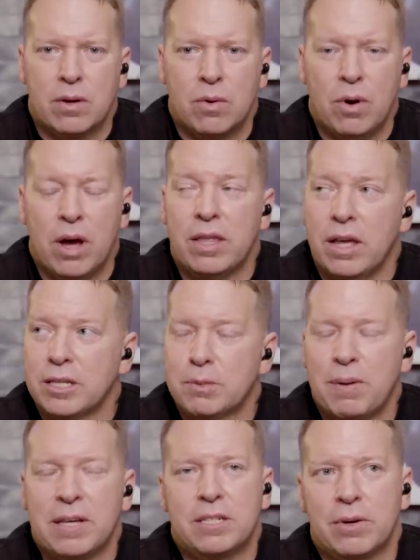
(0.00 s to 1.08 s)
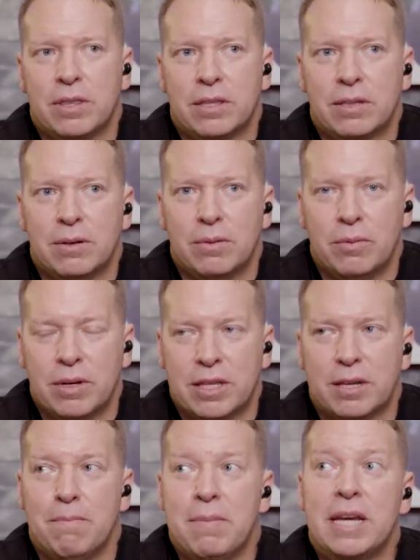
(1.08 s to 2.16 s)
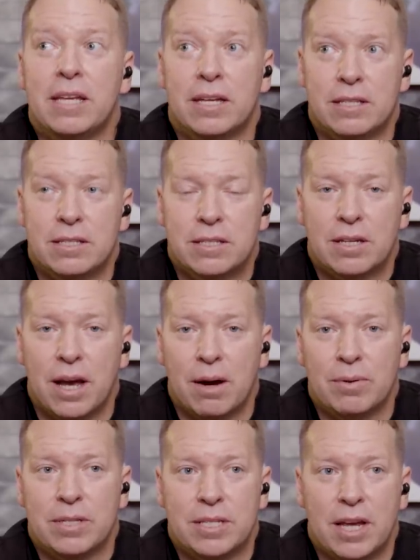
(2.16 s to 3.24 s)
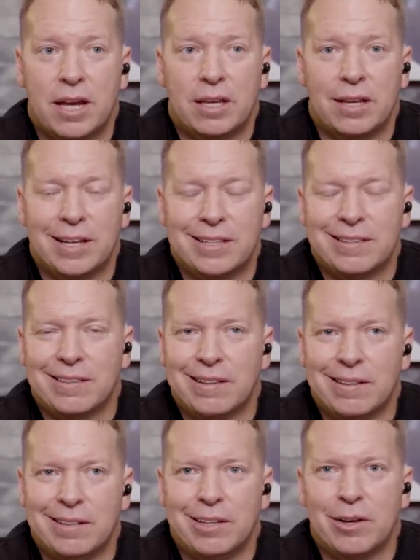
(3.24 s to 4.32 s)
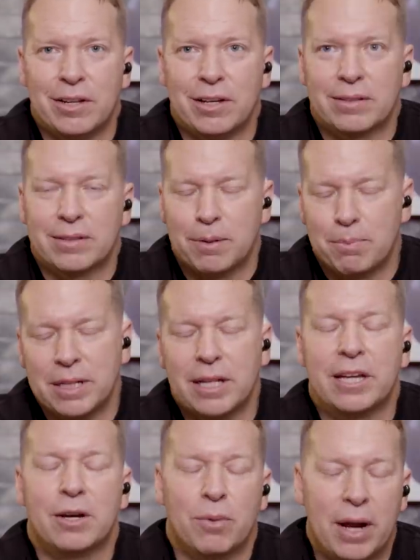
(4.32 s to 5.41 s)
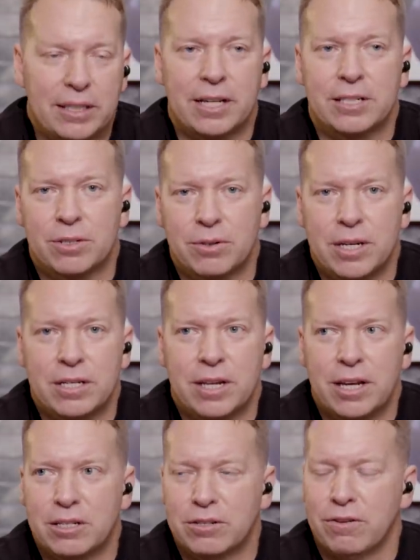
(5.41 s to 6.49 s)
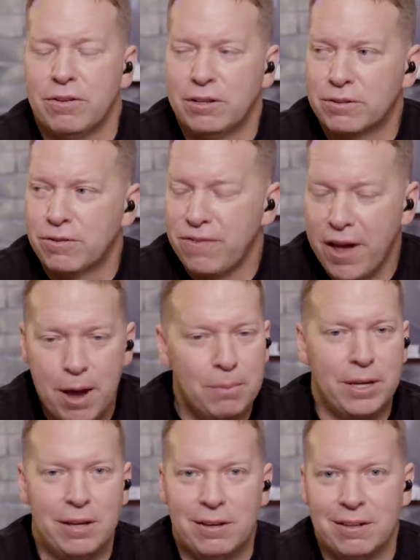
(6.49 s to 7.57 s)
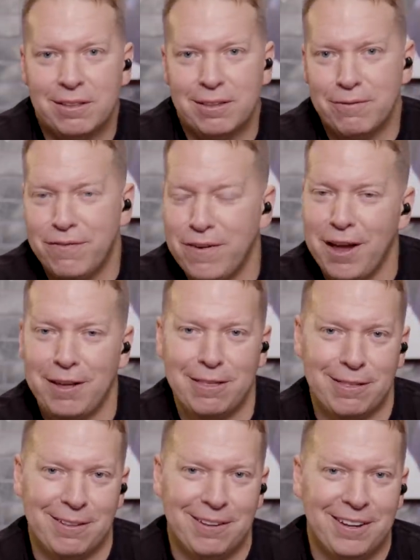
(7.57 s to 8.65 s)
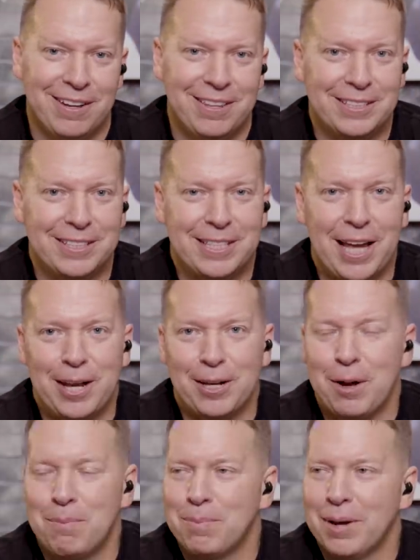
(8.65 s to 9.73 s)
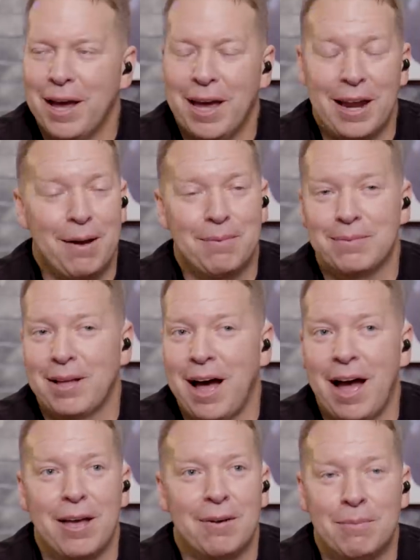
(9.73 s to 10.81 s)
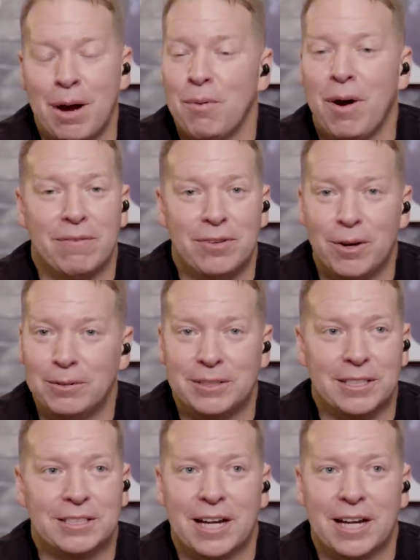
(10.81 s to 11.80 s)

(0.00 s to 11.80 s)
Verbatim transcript: Well, especially with with comedians, I would say it. You know, the the politically correct answer is it's it's family, then faith, then stand up. And I I my wife knows this.